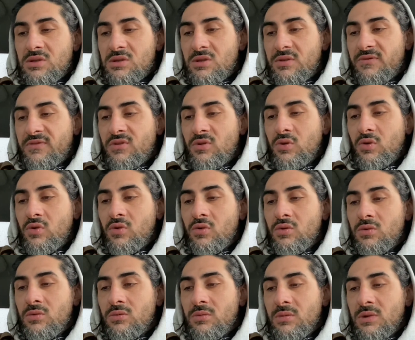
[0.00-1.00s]
of two,
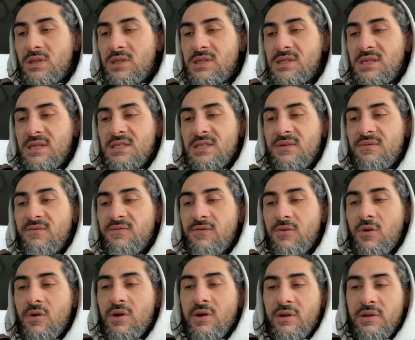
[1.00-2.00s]
and six and
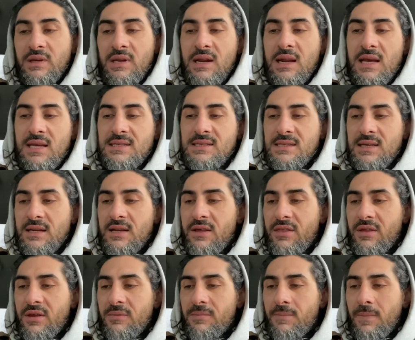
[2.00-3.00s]
four in the last 10, I
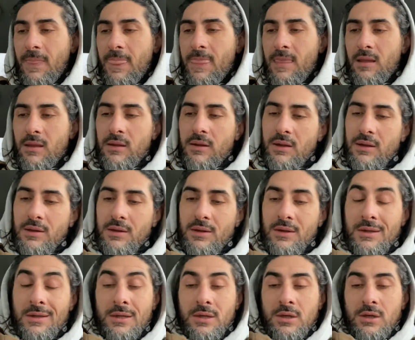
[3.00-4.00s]
think.
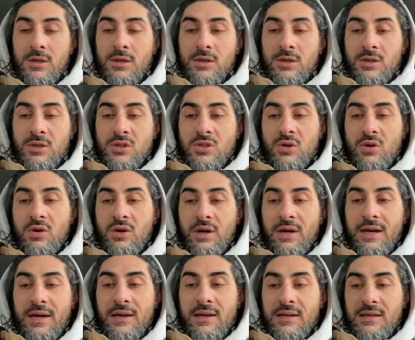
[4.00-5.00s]
So
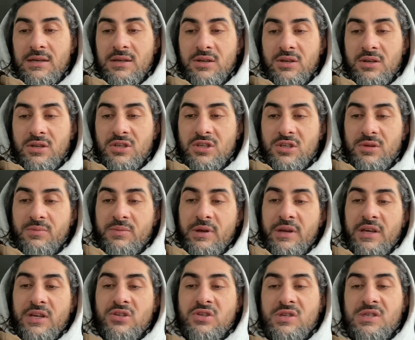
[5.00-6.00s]
uh, it should be an
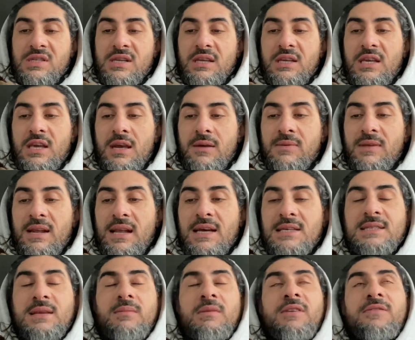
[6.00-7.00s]
interesting game. The last
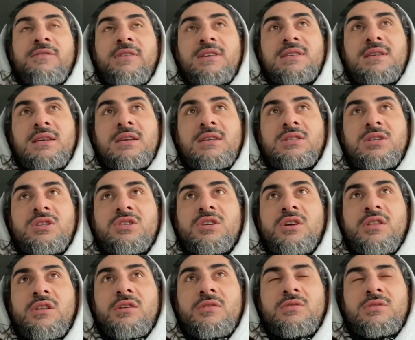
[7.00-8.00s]
time they faced against each
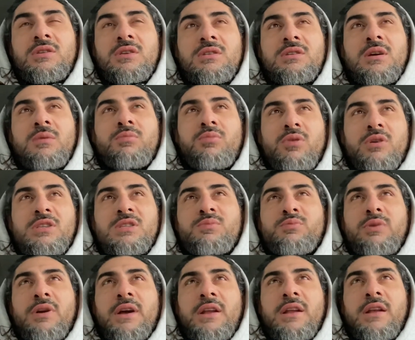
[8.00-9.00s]
other, it was a 10 point
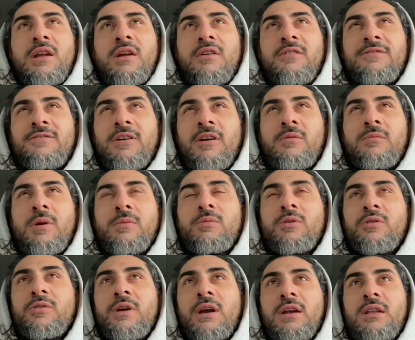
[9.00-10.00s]
spread. And if I remember
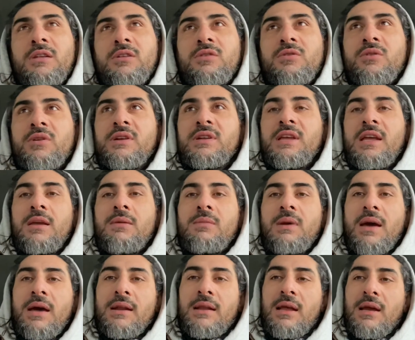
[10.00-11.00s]
correctly, Notre Dame
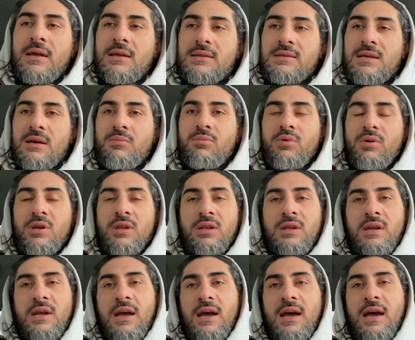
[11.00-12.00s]
had like a 10 point
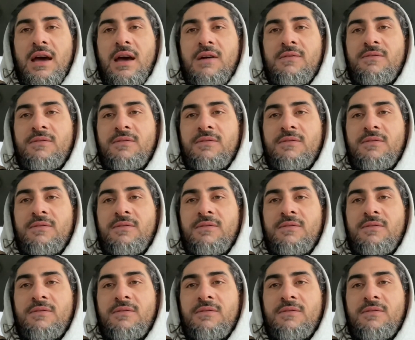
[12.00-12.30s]
lead at half.